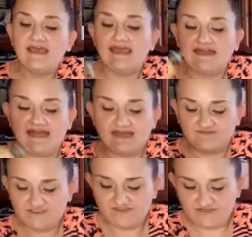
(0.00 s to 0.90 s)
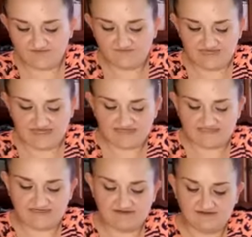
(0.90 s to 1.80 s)
and after you have that
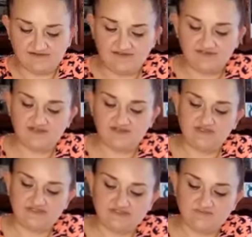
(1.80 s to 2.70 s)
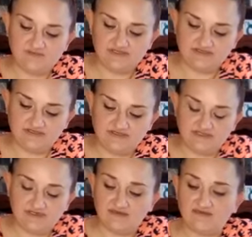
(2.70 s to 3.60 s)
down, you need to put
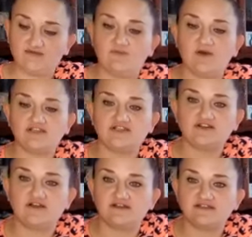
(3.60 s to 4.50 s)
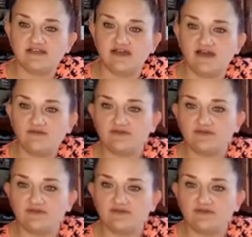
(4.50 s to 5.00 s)
the washer on top